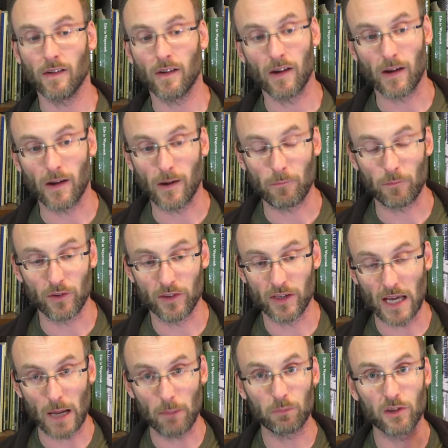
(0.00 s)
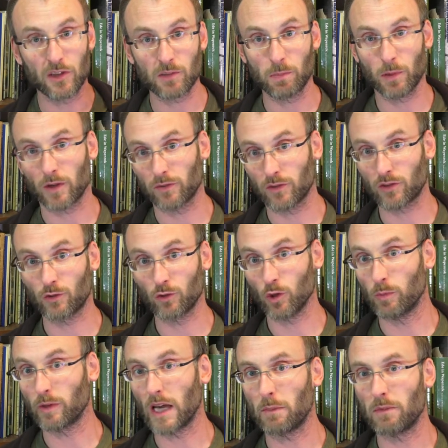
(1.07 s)
The empty spot of the school
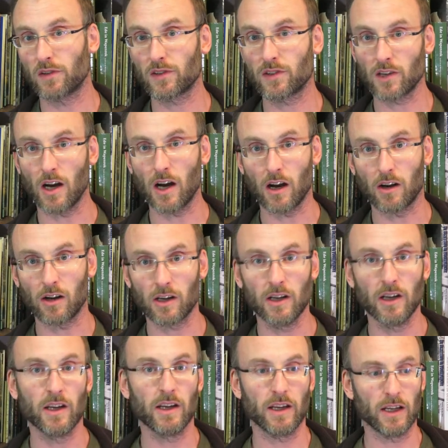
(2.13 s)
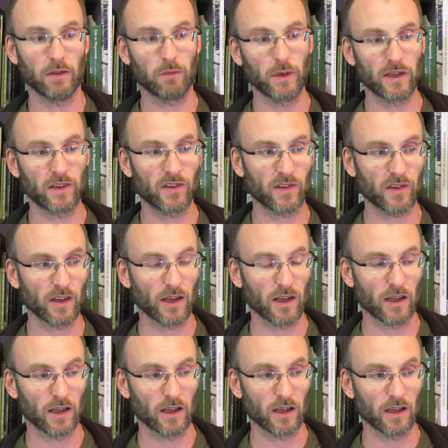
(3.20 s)
became a scar in which,
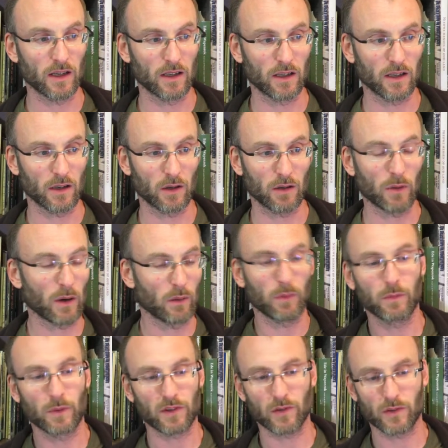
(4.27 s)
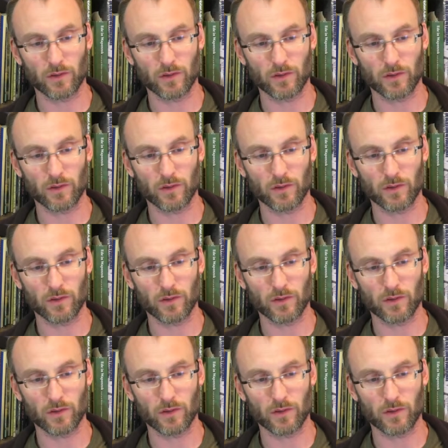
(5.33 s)
which